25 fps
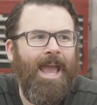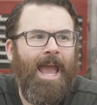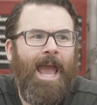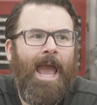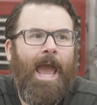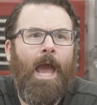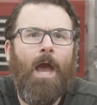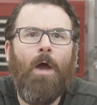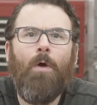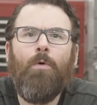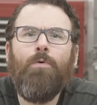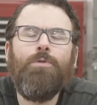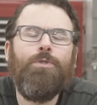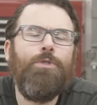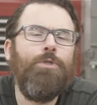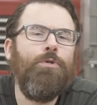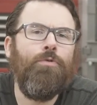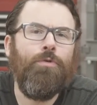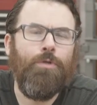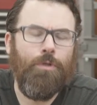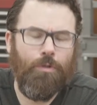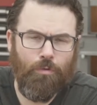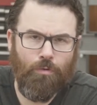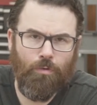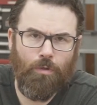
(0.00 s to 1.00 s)
How do
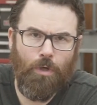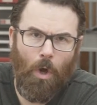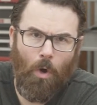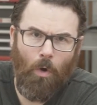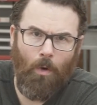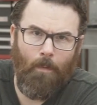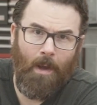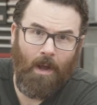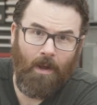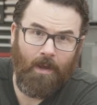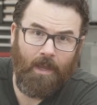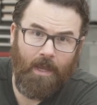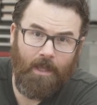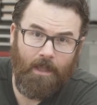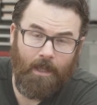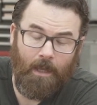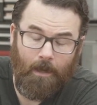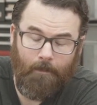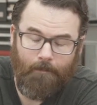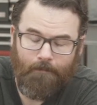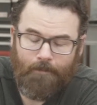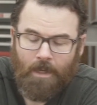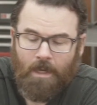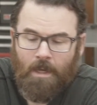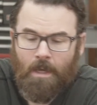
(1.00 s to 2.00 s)
you go about getting
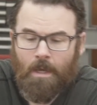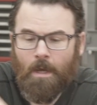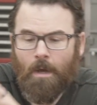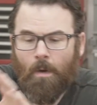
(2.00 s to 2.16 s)
it?